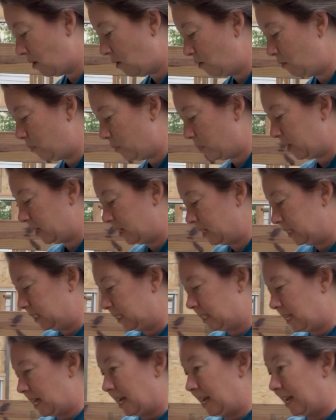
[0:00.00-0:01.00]
hope is
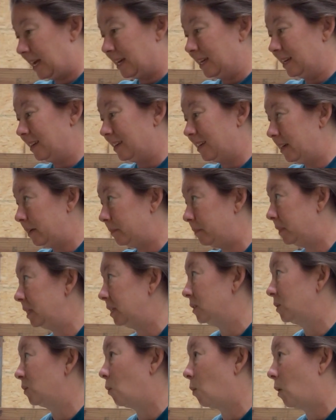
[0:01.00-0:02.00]
that I can keep
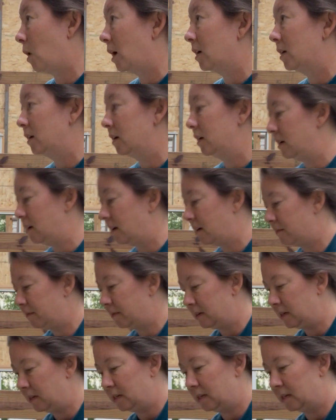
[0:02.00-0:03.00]
these watered enough
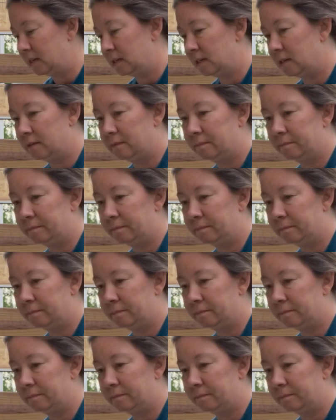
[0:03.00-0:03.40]
in here.